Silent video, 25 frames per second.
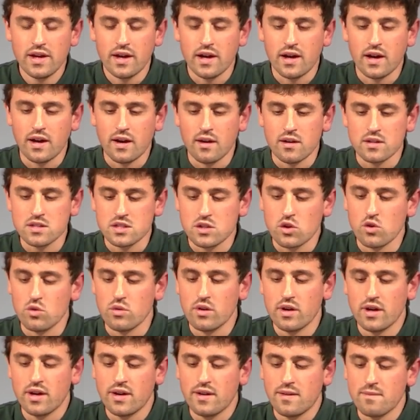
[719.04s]
Uh, so
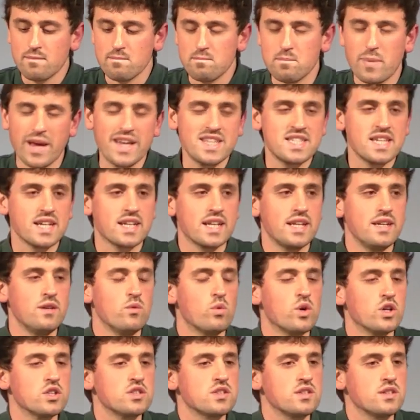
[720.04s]
um, basically
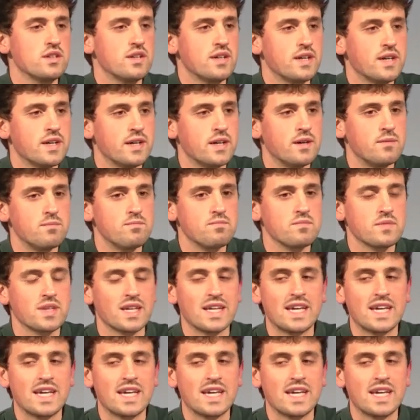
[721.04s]
what um,